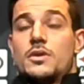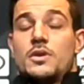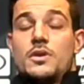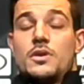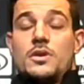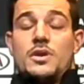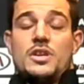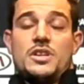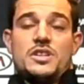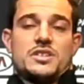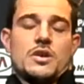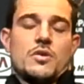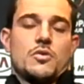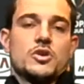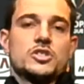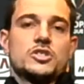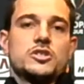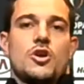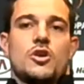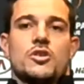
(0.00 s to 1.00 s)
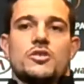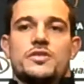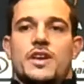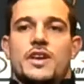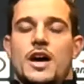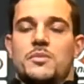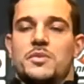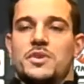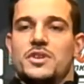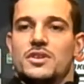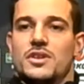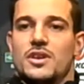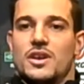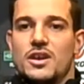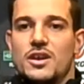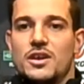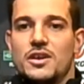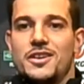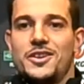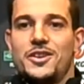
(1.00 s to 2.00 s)
Yes, I was a long time
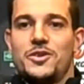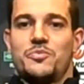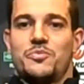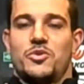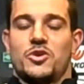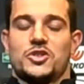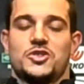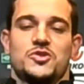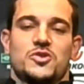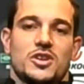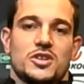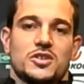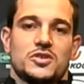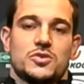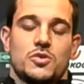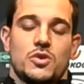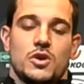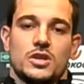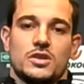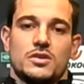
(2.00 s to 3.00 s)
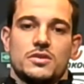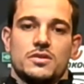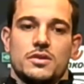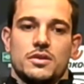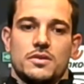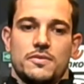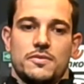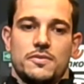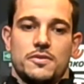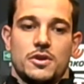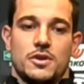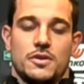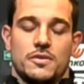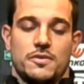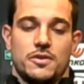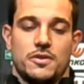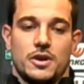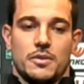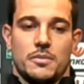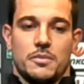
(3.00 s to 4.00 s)
in Portugal squad for
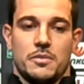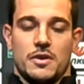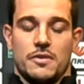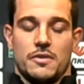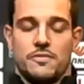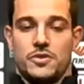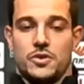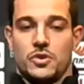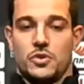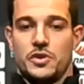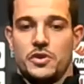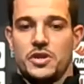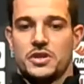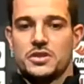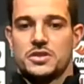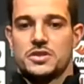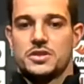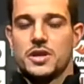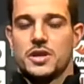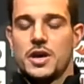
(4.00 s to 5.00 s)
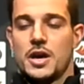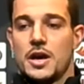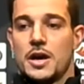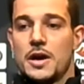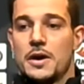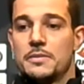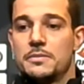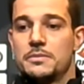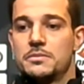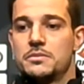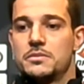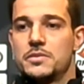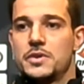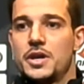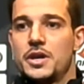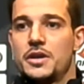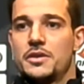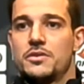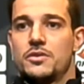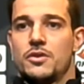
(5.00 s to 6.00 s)
a few years,
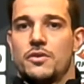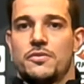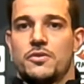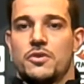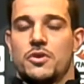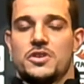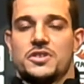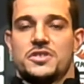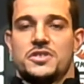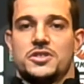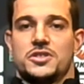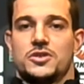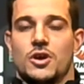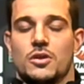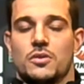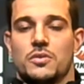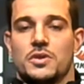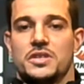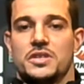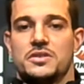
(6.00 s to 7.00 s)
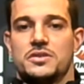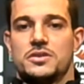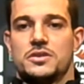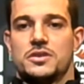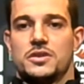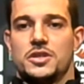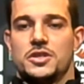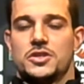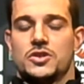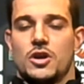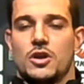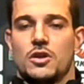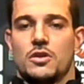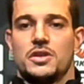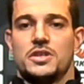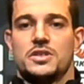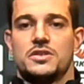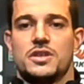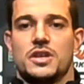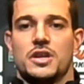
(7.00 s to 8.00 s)
and of course it's always
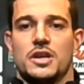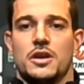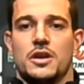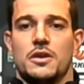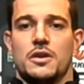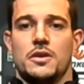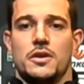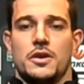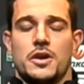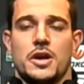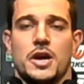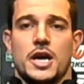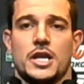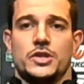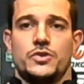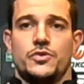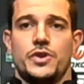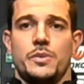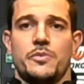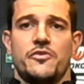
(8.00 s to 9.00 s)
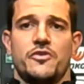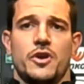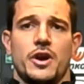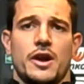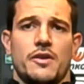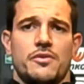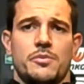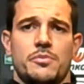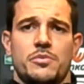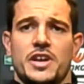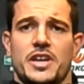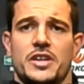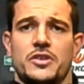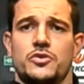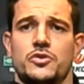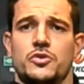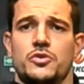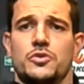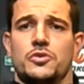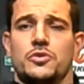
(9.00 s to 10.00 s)
a dream for every player
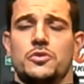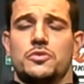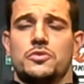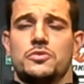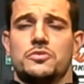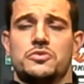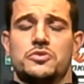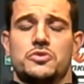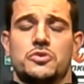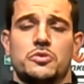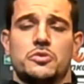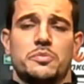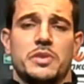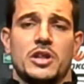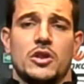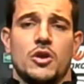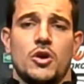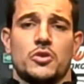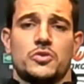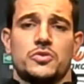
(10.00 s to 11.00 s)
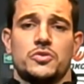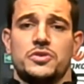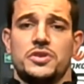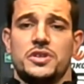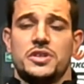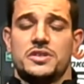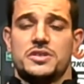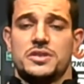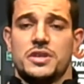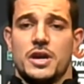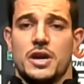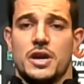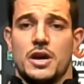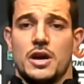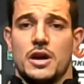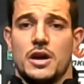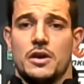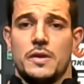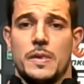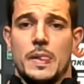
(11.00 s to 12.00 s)
to belong to this
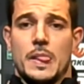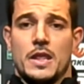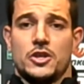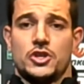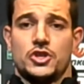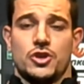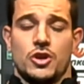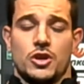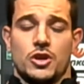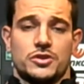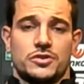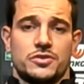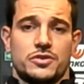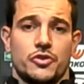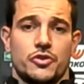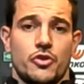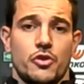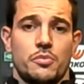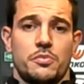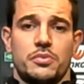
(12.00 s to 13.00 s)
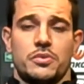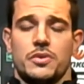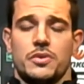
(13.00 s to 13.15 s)
short group.